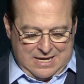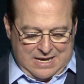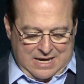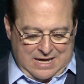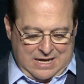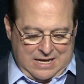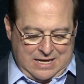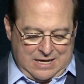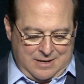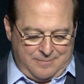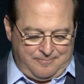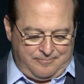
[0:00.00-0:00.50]

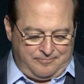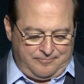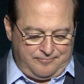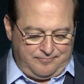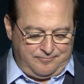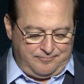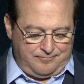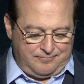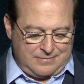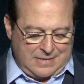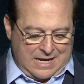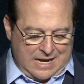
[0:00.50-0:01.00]
Um,
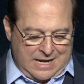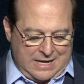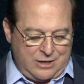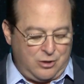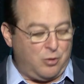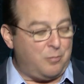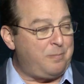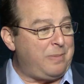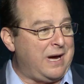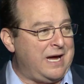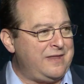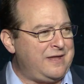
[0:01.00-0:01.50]
I
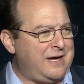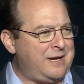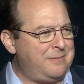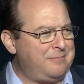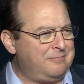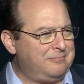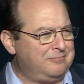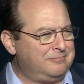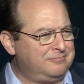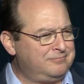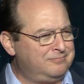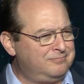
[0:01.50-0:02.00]
don't buy that.
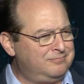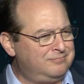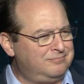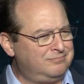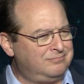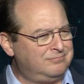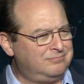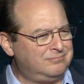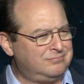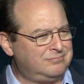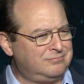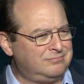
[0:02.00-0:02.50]

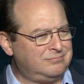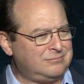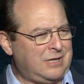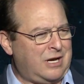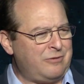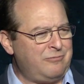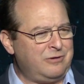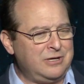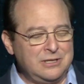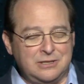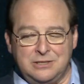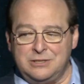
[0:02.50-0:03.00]
I
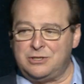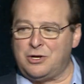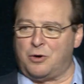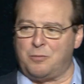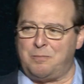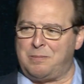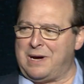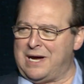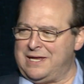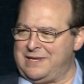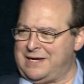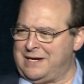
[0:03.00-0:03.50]
really
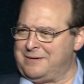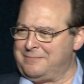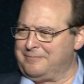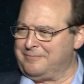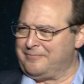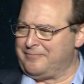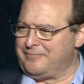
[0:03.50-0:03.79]
don't buy that.